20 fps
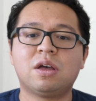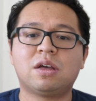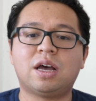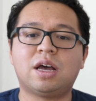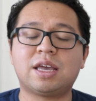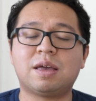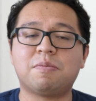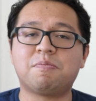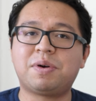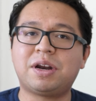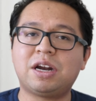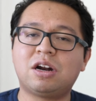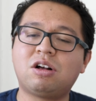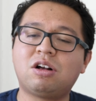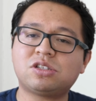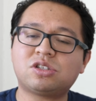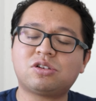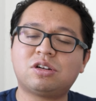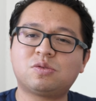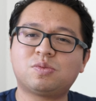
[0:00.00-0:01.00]
But it all
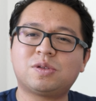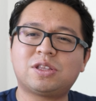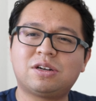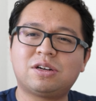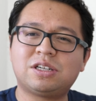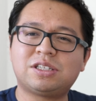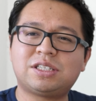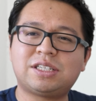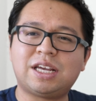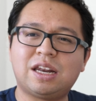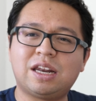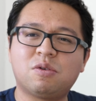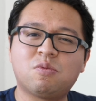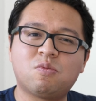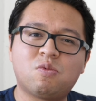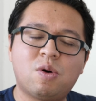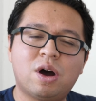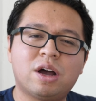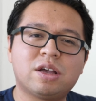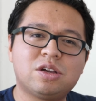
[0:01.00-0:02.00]
starts with understanding
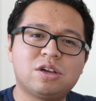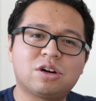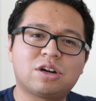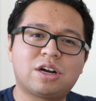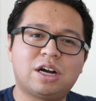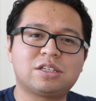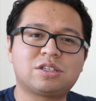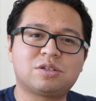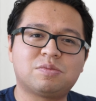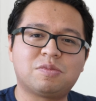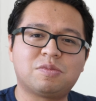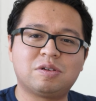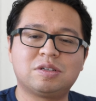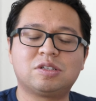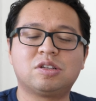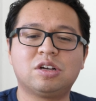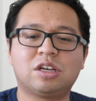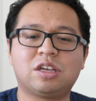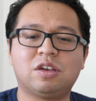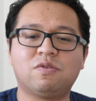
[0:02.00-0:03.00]
what your customer is
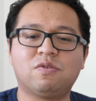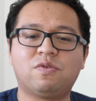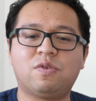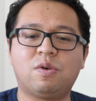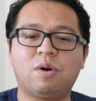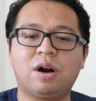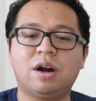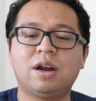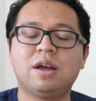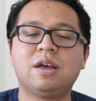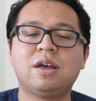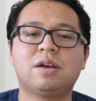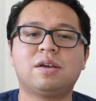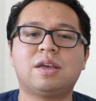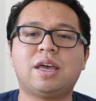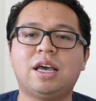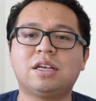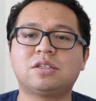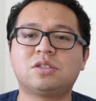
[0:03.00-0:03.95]
looking for, okay?